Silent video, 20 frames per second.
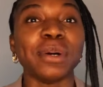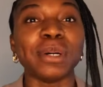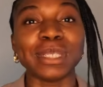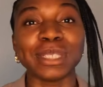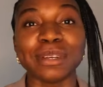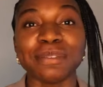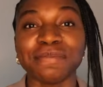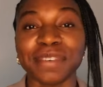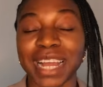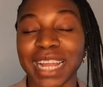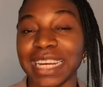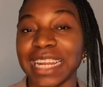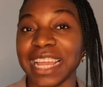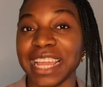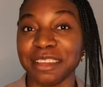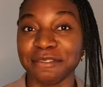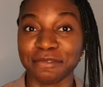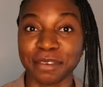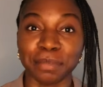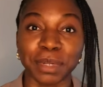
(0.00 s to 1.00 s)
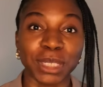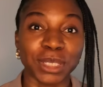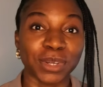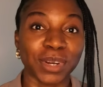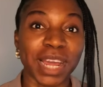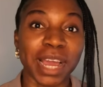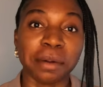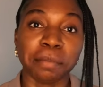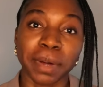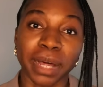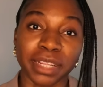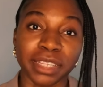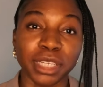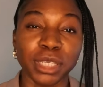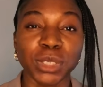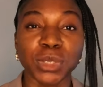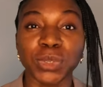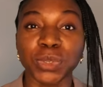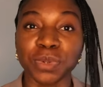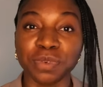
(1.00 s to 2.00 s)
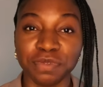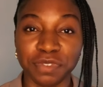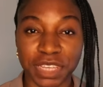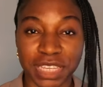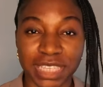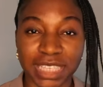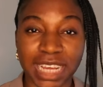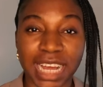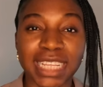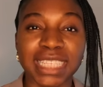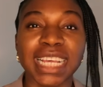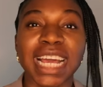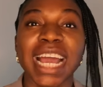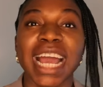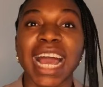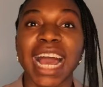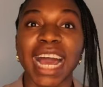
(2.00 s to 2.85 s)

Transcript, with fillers: also find the information about these two visas